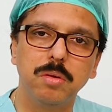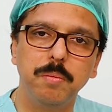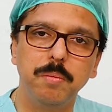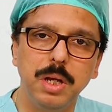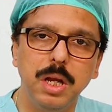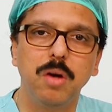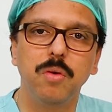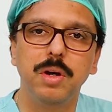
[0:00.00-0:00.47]

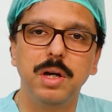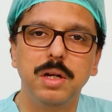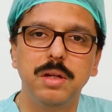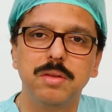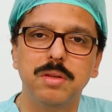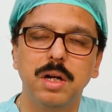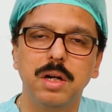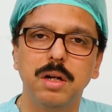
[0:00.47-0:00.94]
be aware
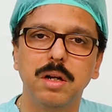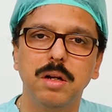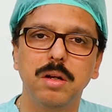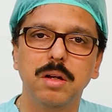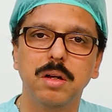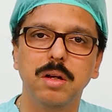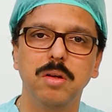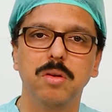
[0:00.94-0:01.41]
is that
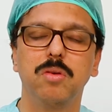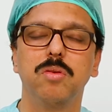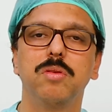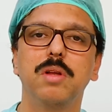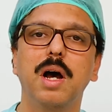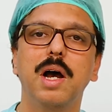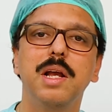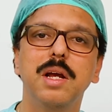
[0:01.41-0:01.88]
you know
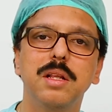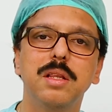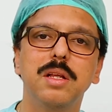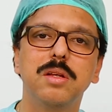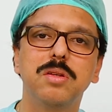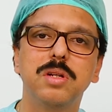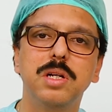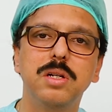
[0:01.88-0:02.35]
the higher
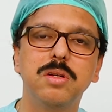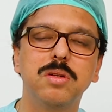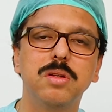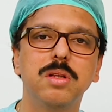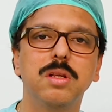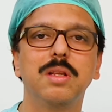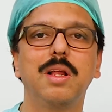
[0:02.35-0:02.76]
the stage